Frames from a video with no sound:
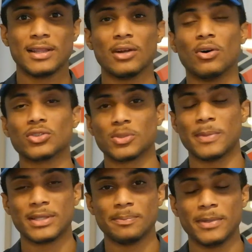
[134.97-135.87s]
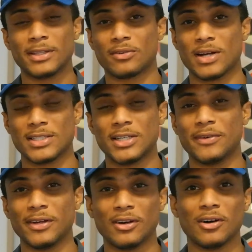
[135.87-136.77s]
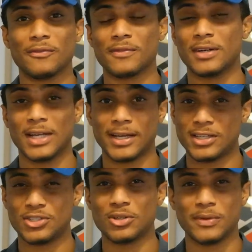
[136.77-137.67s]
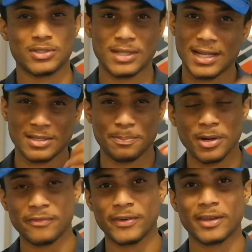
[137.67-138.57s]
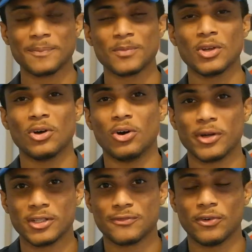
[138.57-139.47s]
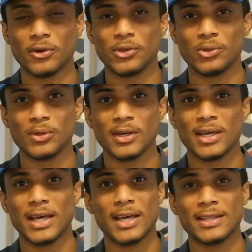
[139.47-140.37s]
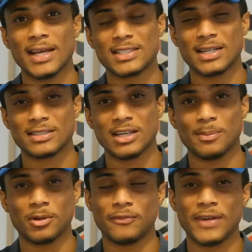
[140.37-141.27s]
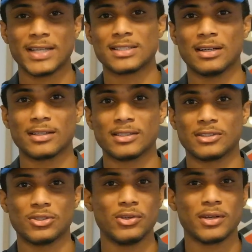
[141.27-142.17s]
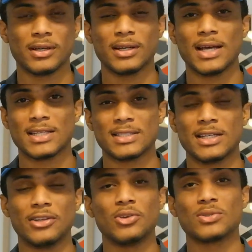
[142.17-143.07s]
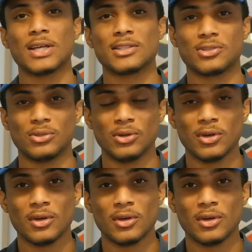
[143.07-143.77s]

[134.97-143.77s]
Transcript: that also meet the criteria of liking jewelry. So that's a perfect audience for you and that's an example of flex targeting. So you can, as I said, use that to